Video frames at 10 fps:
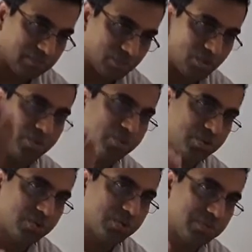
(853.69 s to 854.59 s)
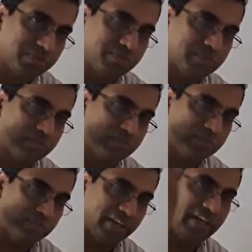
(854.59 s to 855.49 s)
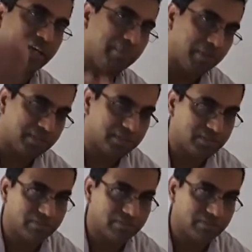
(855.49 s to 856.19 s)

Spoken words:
those variables